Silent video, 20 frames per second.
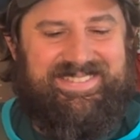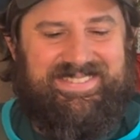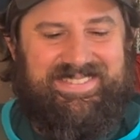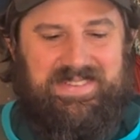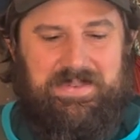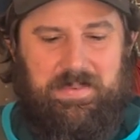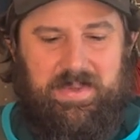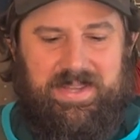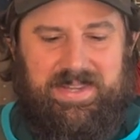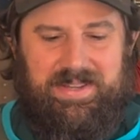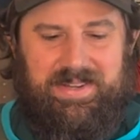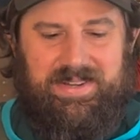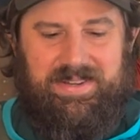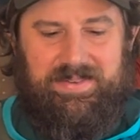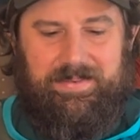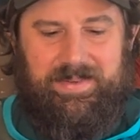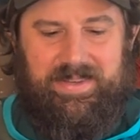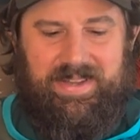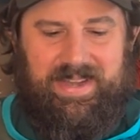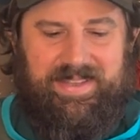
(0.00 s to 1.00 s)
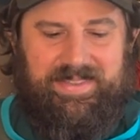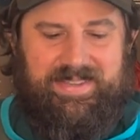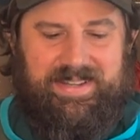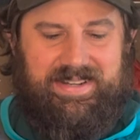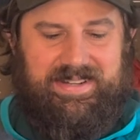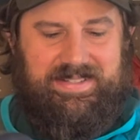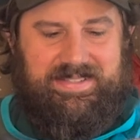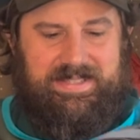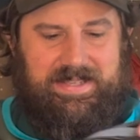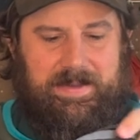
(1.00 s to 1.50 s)
when you're out
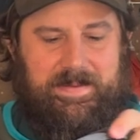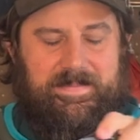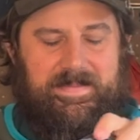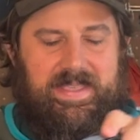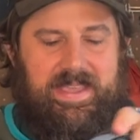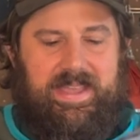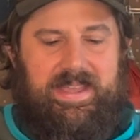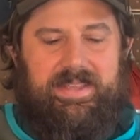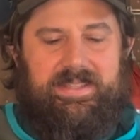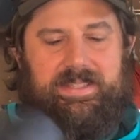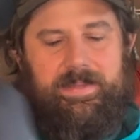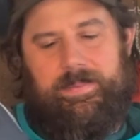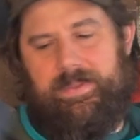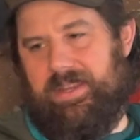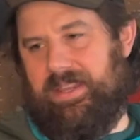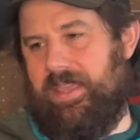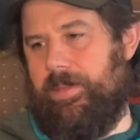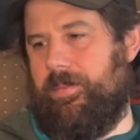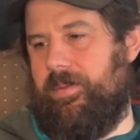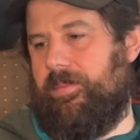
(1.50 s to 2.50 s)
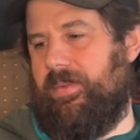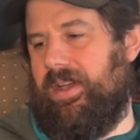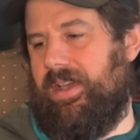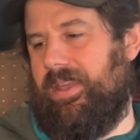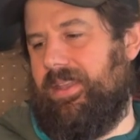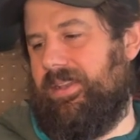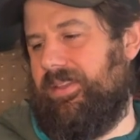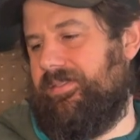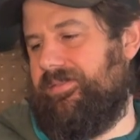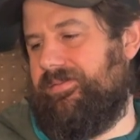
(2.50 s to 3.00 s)
there. So something to keep in
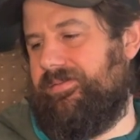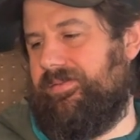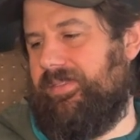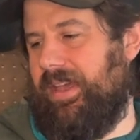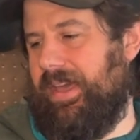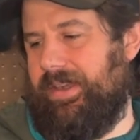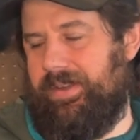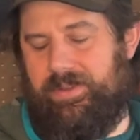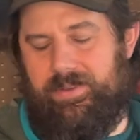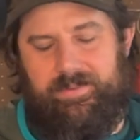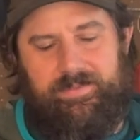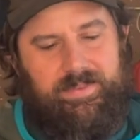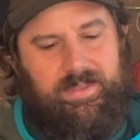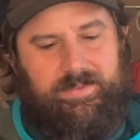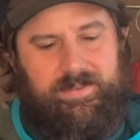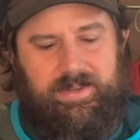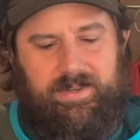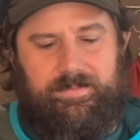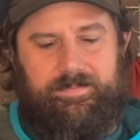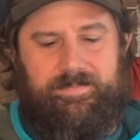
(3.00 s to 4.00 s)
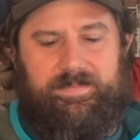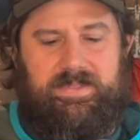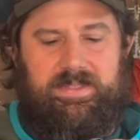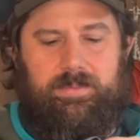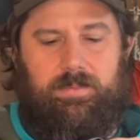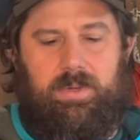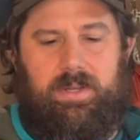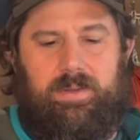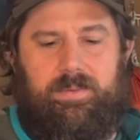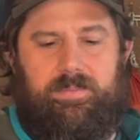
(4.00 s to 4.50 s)
mind if you're
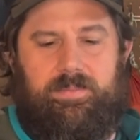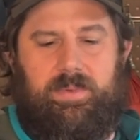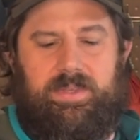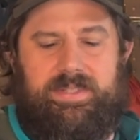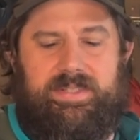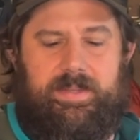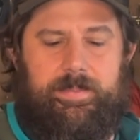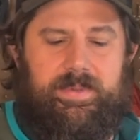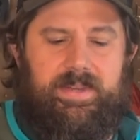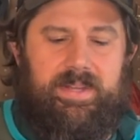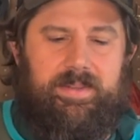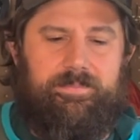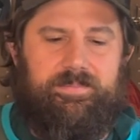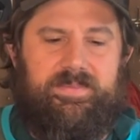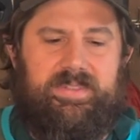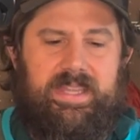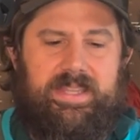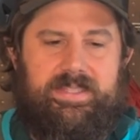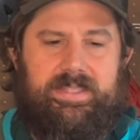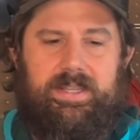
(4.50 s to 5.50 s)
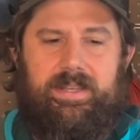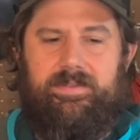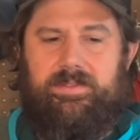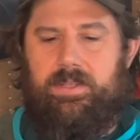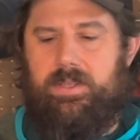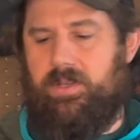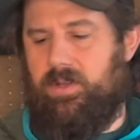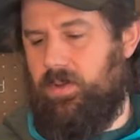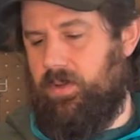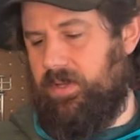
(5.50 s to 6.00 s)
with somebody sensitive to
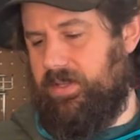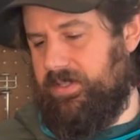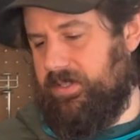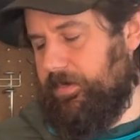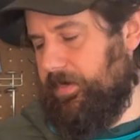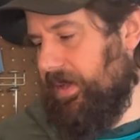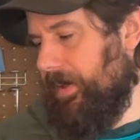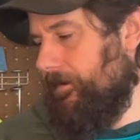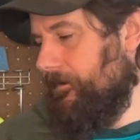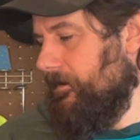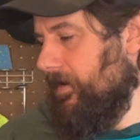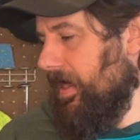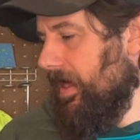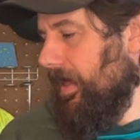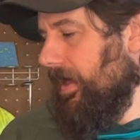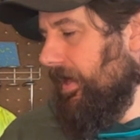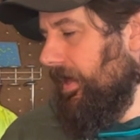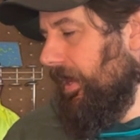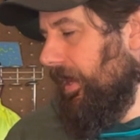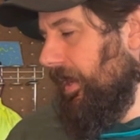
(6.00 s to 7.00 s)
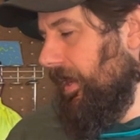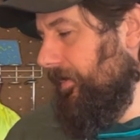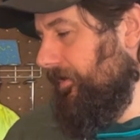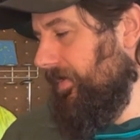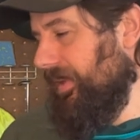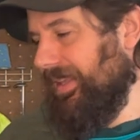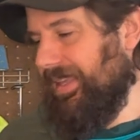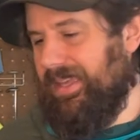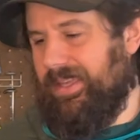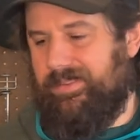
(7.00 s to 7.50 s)
the noise. But
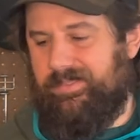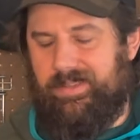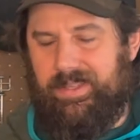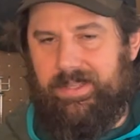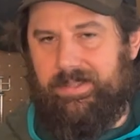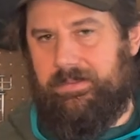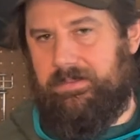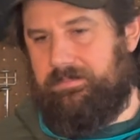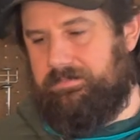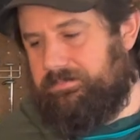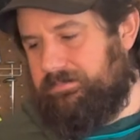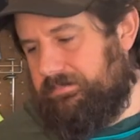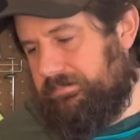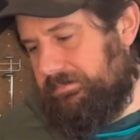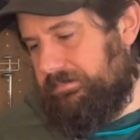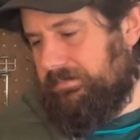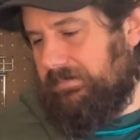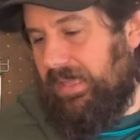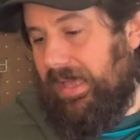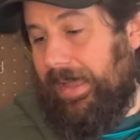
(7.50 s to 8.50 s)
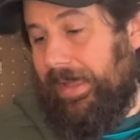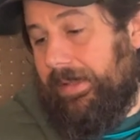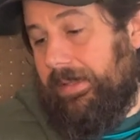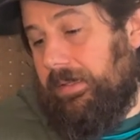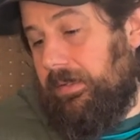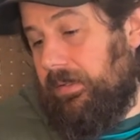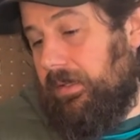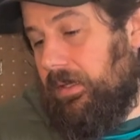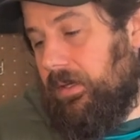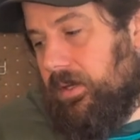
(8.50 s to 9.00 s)
again, like I
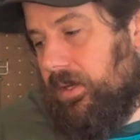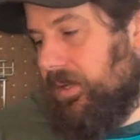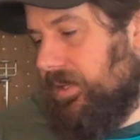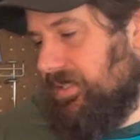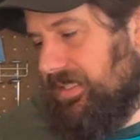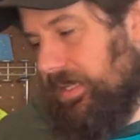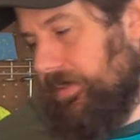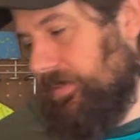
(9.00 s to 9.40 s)
couldn't hear it because I